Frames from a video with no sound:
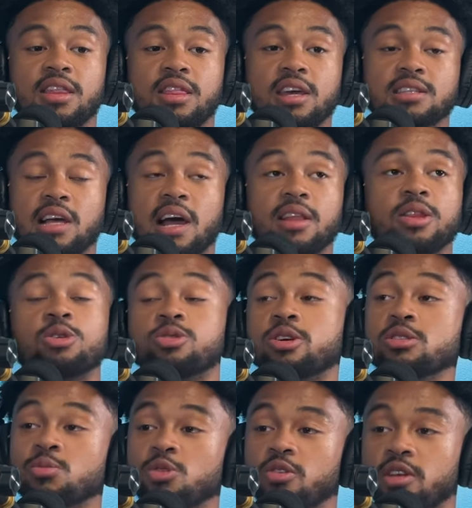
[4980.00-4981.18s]
things like I, though there's
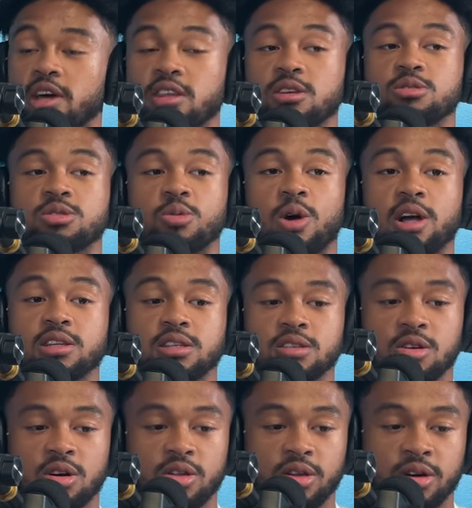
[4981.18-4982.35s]
a movie i think you should watch it's
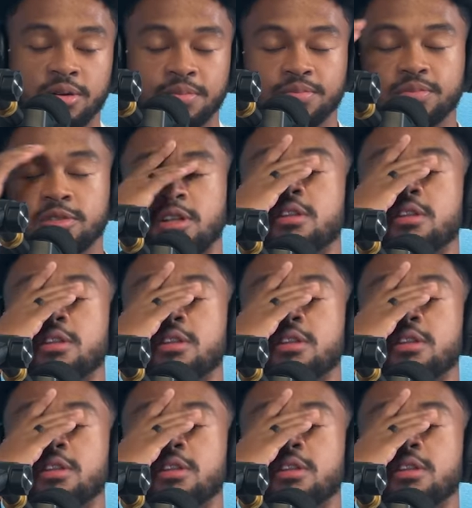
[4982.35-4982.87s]
called um